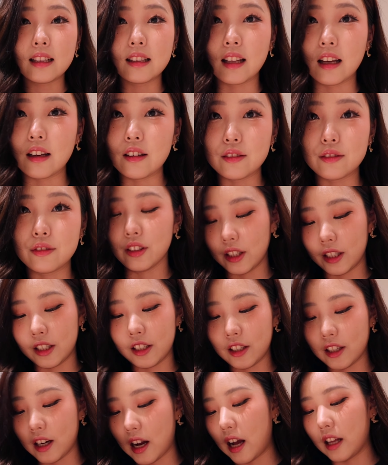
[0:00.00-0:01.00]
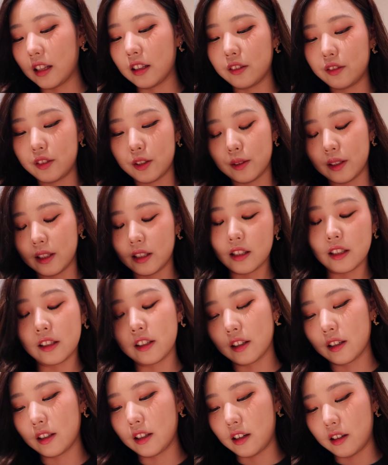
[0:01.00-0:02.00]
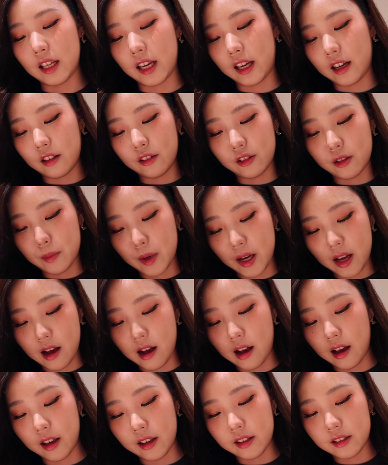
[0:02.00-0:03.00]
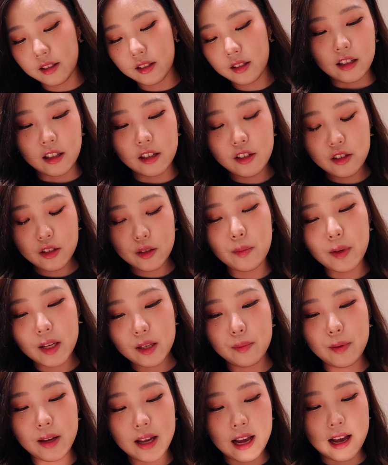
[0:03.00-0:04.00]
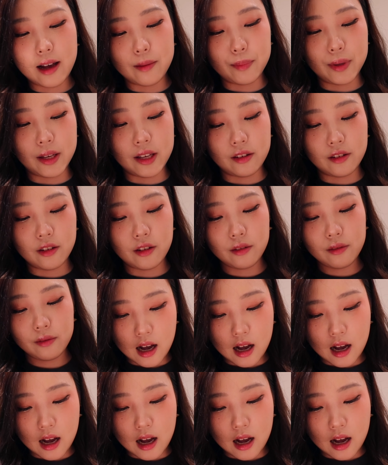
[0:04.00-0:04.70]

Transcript: love glitter. I love doing glitter like under my eyes. Glitter just makes me happy, you know?